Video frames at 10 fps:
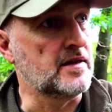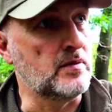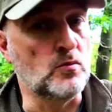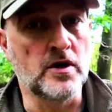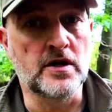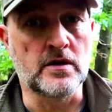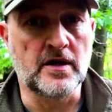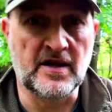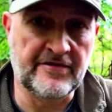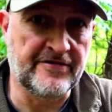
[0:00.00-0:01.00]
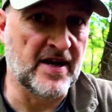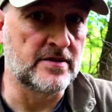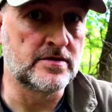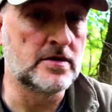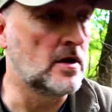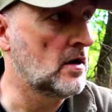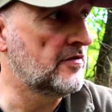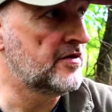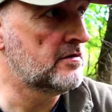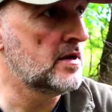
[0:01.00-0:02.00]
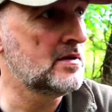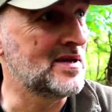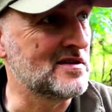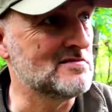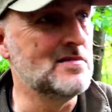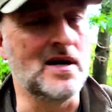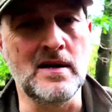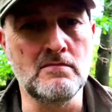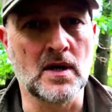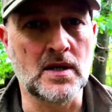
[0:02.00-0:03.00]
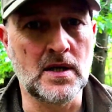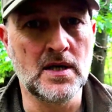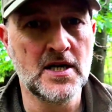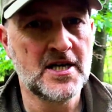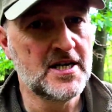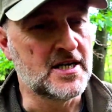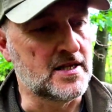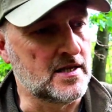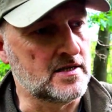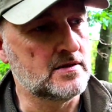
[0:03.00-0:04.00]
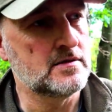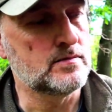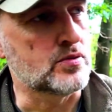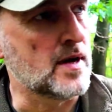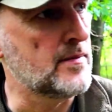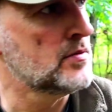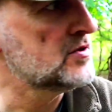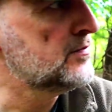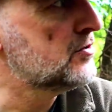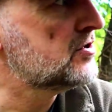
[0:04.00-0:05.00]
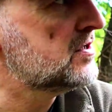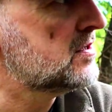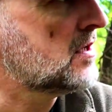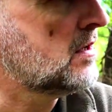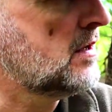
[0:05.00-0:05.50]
they've been working on it and they've flattened a lot of the ground and it's really muddy and there's brambles and bushes, so